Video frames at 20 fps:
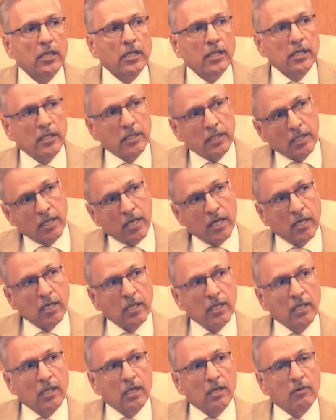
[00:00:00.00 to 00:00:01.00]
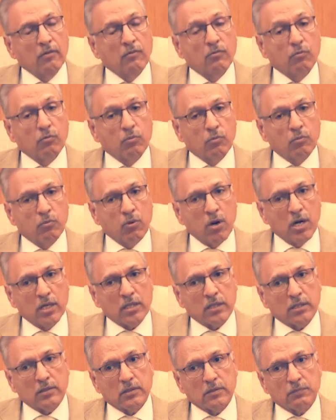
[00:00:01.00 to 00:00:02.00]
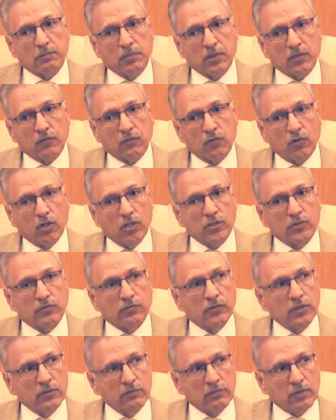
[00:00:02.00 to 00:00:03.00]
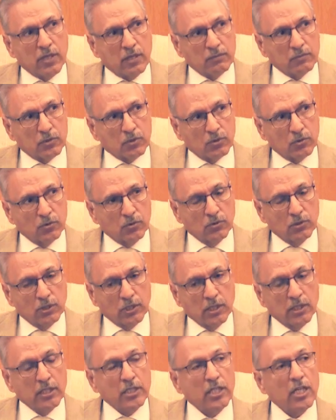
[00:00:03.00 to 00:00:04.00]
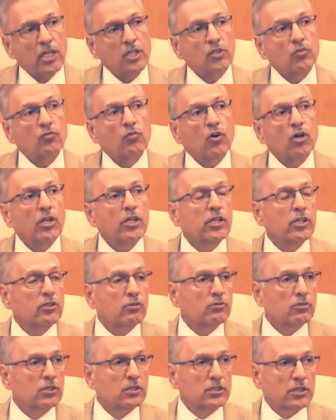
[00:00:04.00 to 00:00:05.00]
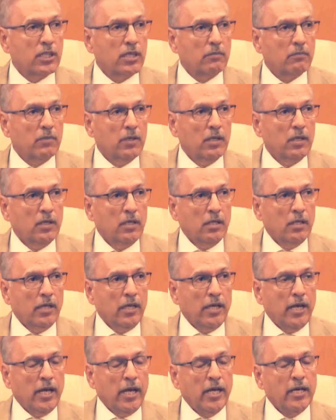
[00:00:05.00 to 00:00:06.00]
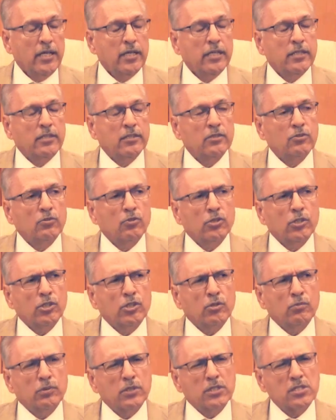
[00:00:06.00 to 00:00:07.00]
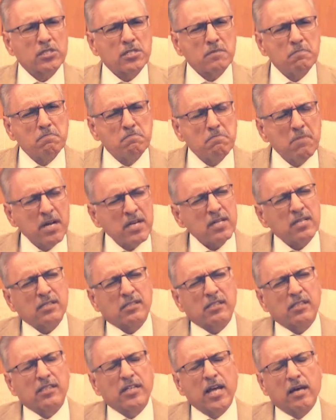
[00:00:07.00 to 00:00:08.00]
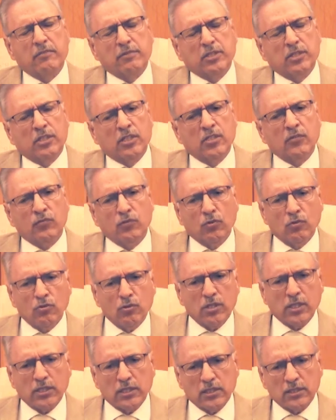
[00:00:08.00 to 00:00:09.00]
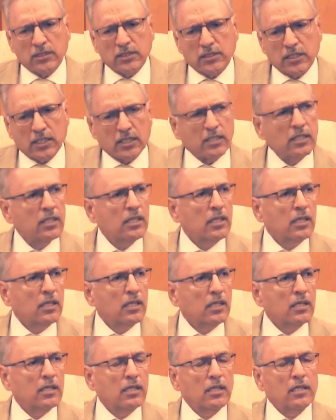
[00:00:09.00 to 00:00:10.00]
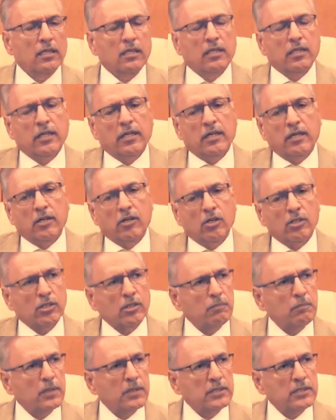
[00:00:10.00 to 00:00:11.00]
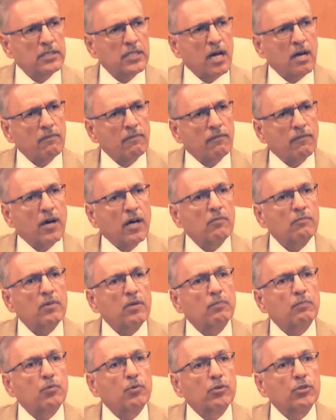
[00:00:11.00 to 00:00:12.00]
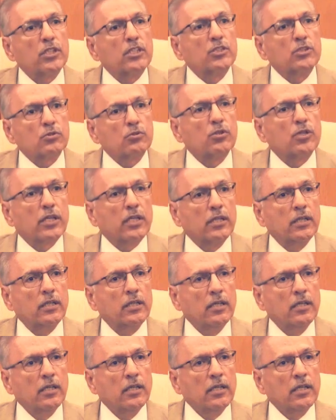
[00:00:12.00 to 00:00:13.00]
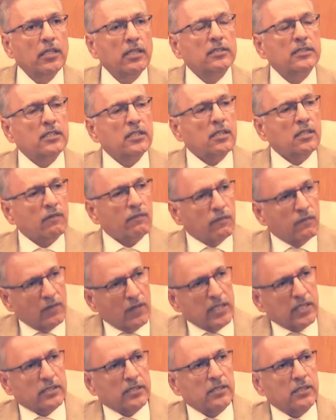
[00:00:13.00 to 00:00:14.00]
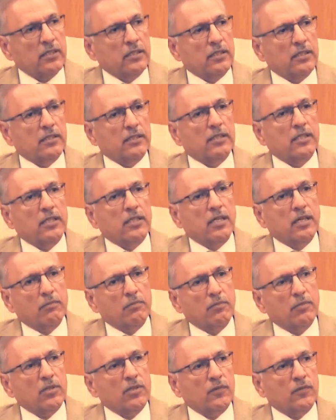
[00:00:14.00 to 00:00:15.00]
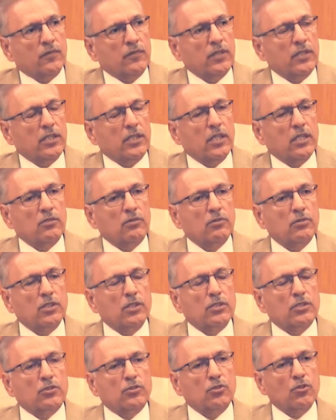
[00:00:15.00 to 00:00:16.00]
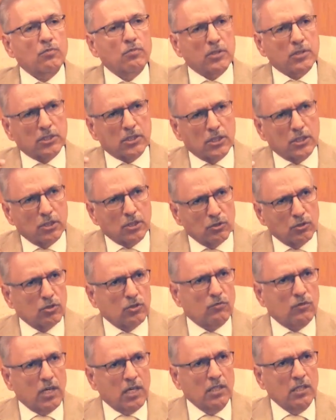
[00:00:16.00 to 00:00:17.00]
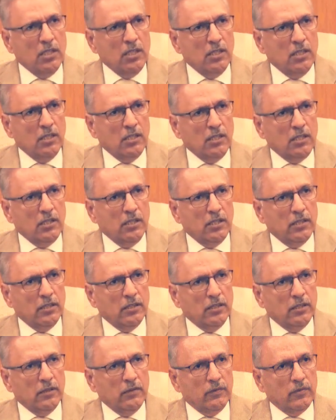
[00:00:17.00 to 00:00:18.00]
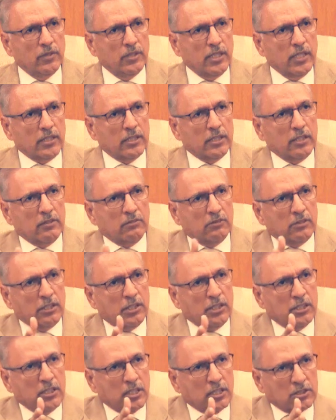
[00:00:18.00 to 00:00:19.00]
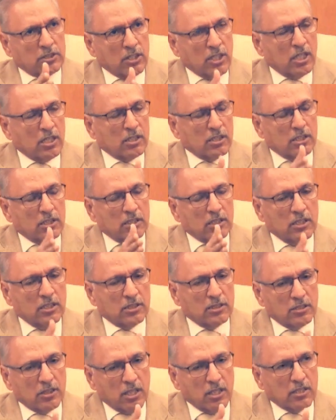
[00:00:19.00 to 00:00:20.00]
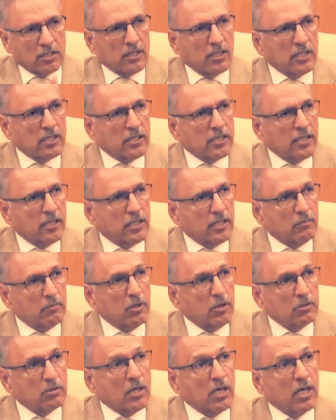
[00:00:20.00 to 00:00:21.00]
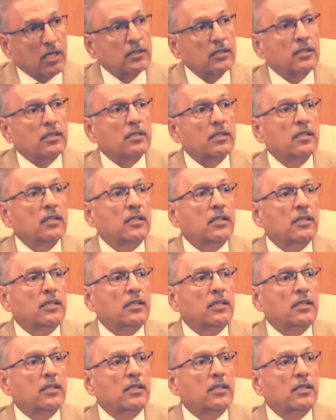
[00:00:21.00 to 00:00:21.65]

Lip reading: India, what pitfalls we've come through, India is falling into the same. And it is going to be tremendously damaging. If you look at the Sikh or the Punjab farmer protest today, it's a reflection that the government of India today is so much Hindutva that it does not really care about other